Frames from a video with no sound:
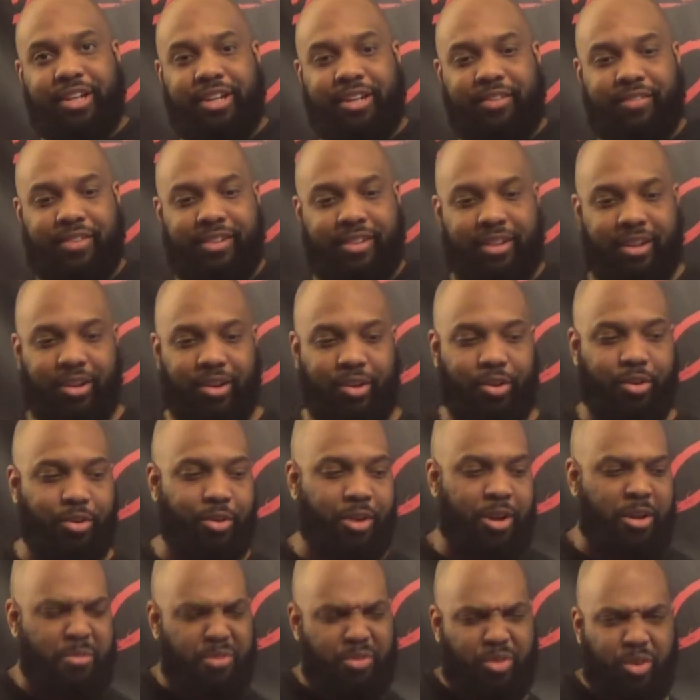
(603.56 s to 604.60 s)
and with the whole
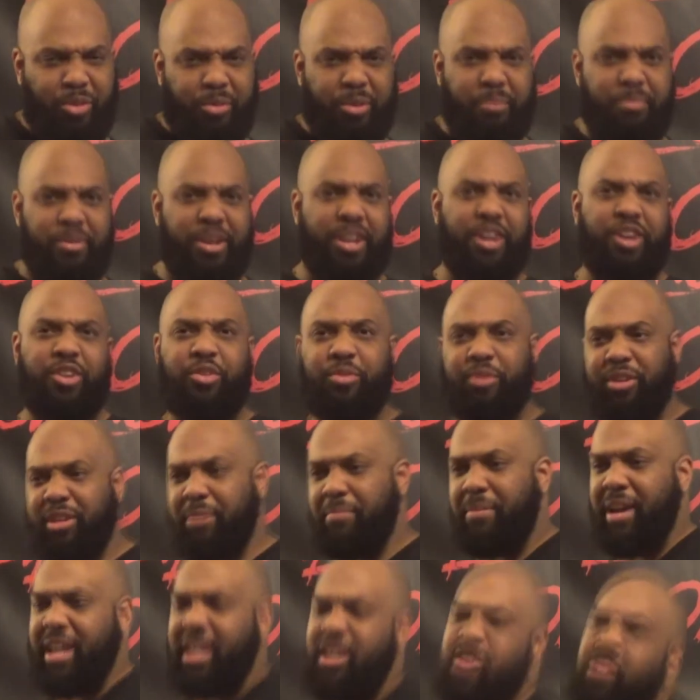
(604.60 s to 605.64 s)
forming the bedroom with the
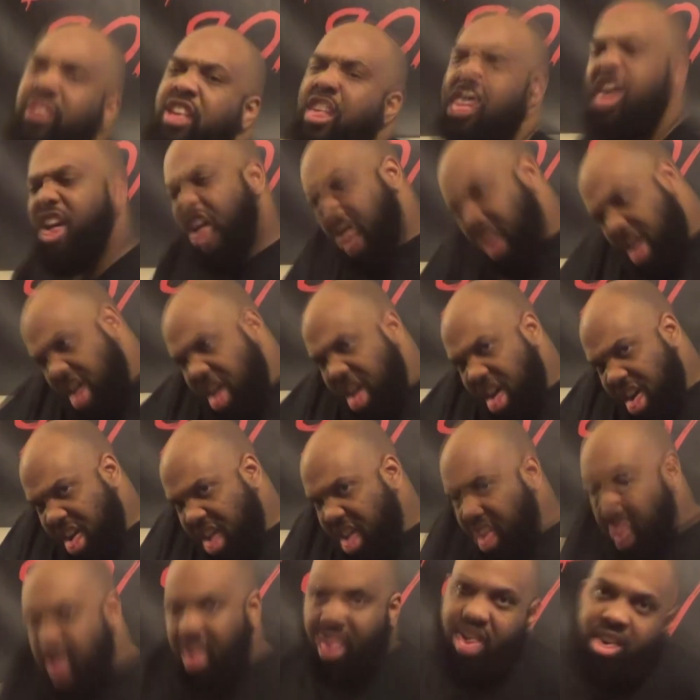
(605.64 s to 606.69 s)
mic, he
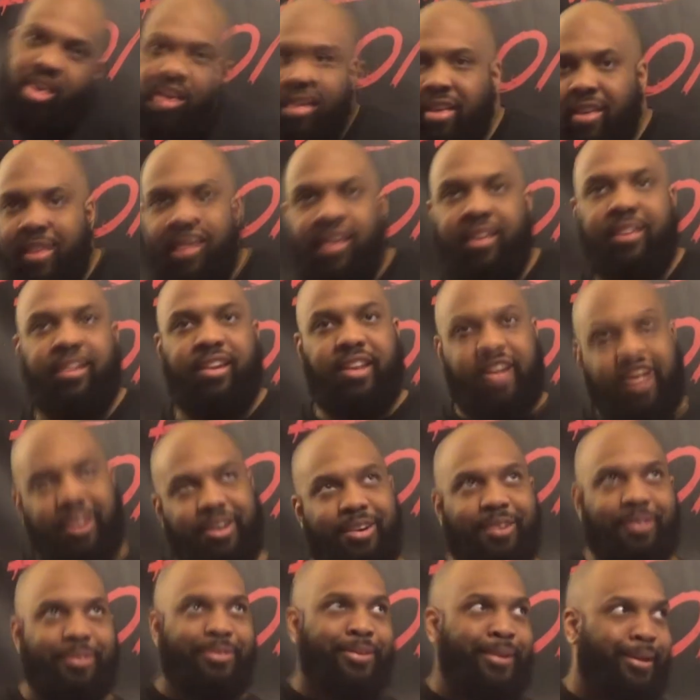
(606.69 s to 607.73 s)
was, you
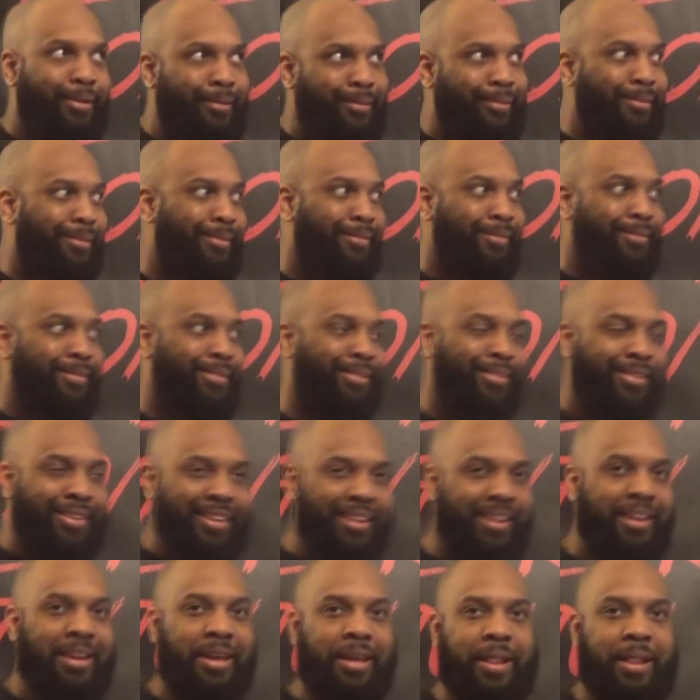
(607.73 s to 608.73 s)
know, so it was,